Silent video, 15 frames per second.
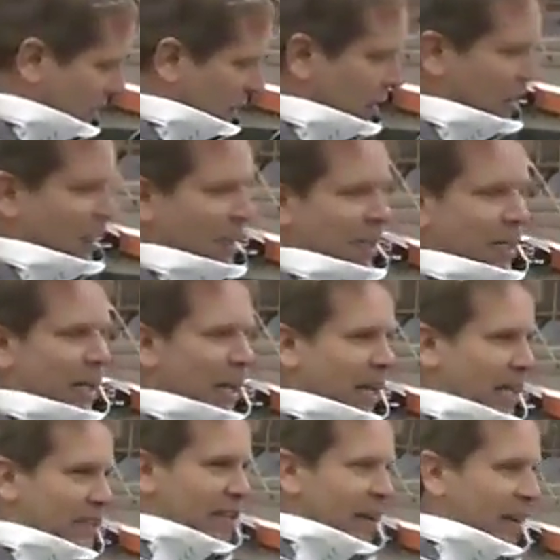Randy?
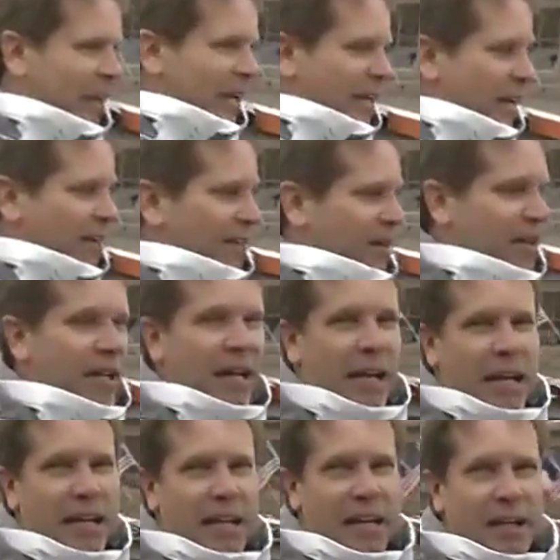8 to 8 every
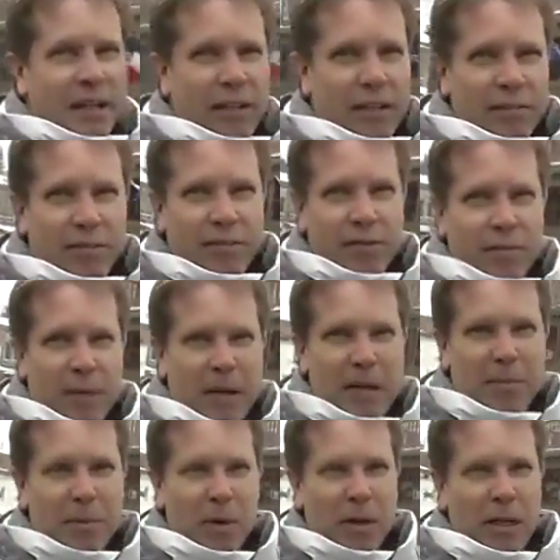day, eh, from 8 in the
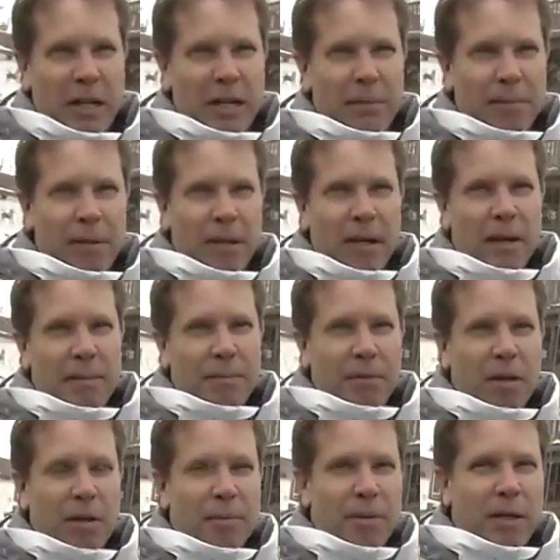morning to 8 p.m.
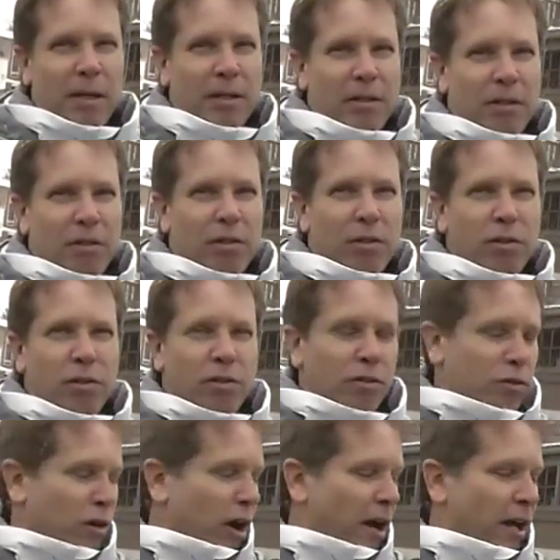Come in,
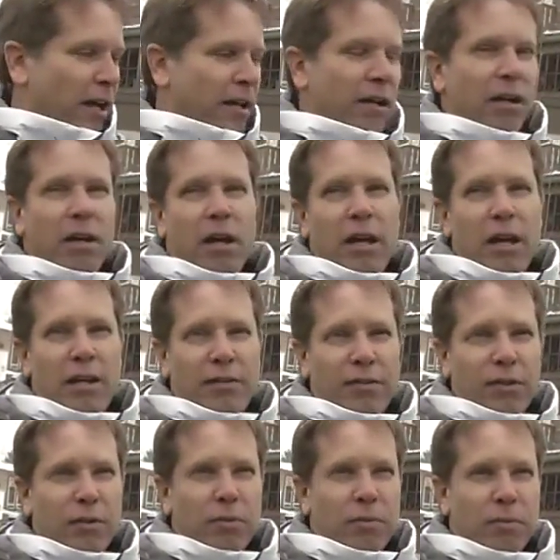try it. And if
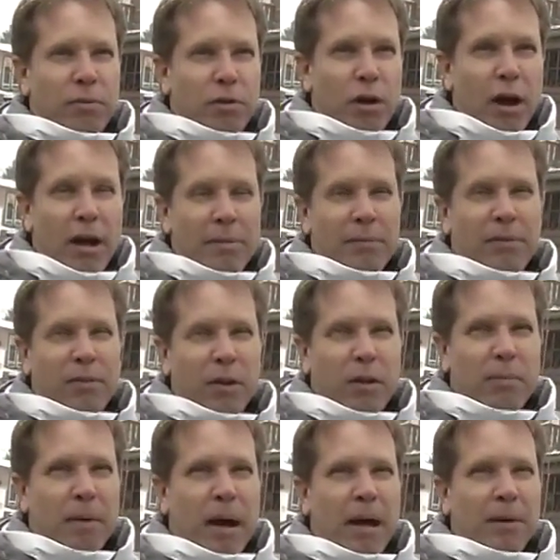you try it before you
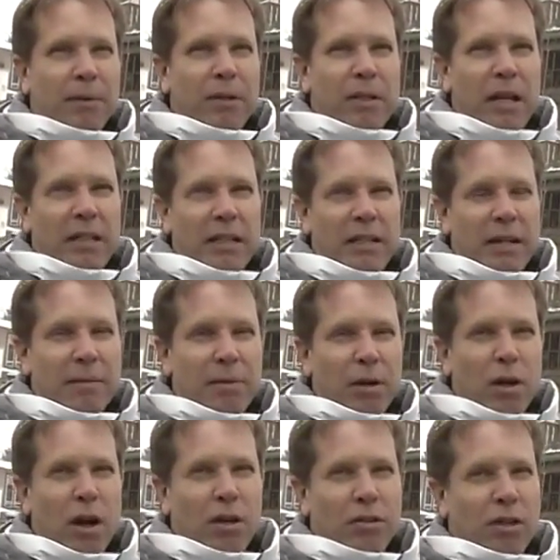buy it, we take the demo
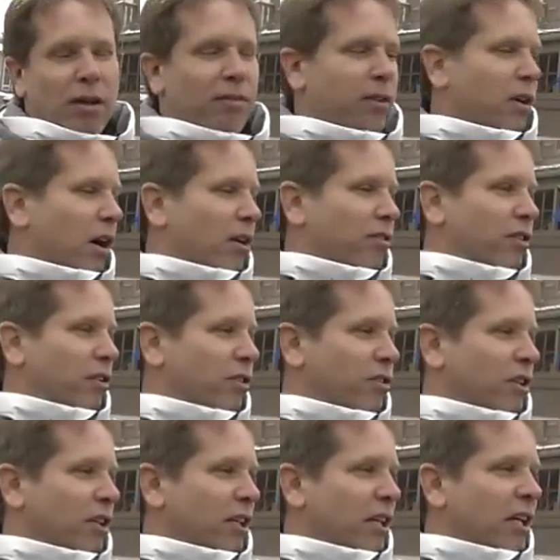cost off the cost of the
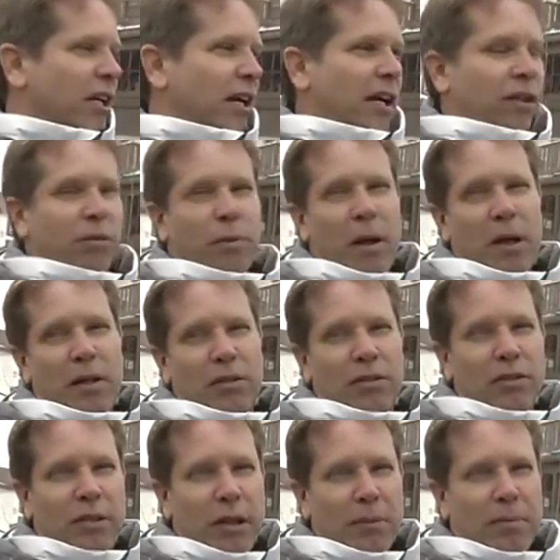ski, as well as the
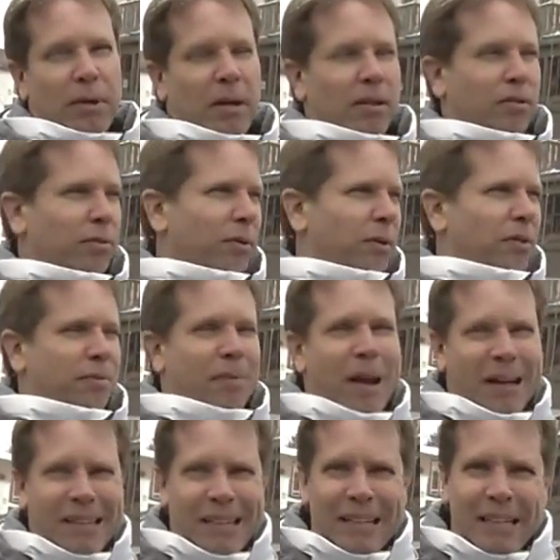sale price. We're it's
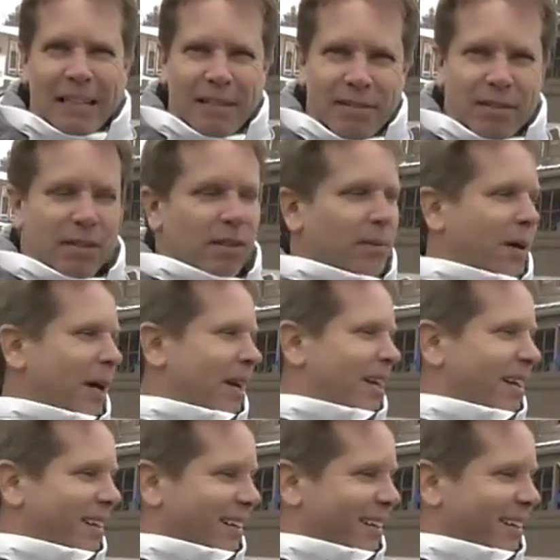practically giving it away.